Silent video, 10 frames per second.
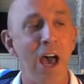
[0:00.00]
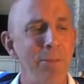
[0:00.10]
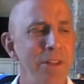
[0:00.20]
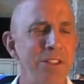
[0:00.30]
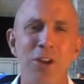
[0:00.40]

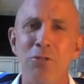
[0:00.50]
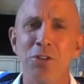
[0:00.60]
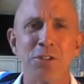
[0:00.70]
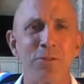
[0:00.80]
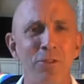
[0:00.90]
I've been so
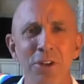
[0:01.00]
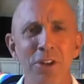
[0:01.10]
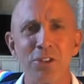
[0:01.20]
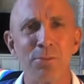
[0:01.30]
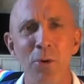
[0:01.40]

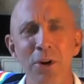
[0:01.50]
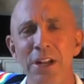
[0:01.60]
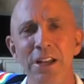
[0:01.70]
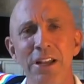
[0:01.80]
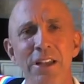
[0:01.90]

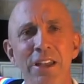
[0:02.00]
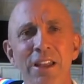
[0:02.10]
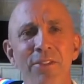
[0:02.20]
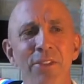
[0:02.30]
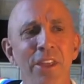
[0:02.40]
disappointed
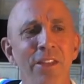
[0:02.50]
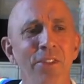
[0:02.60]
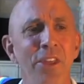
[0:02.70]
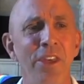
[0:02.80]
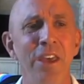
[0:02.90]
in
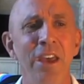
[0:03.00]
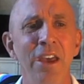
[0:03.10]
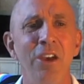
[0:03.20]
the